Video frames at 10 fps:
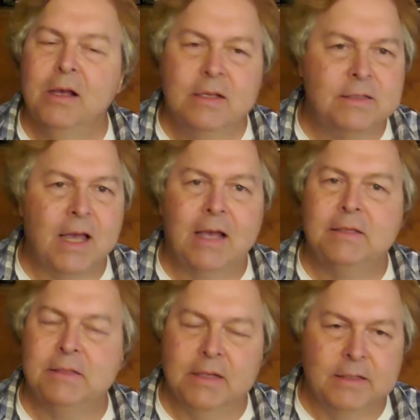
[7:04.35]

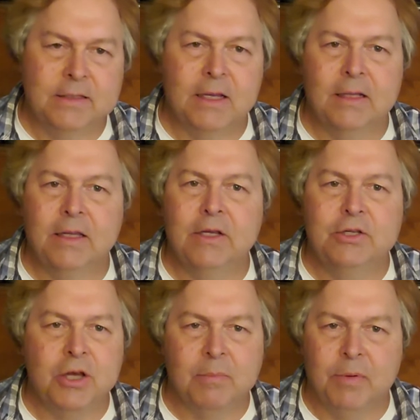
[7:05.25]
Saxony,
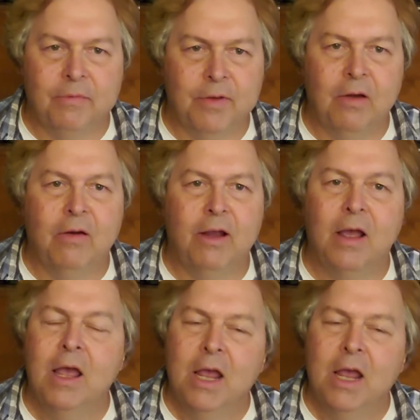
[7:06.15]
Silesia, Bavaria.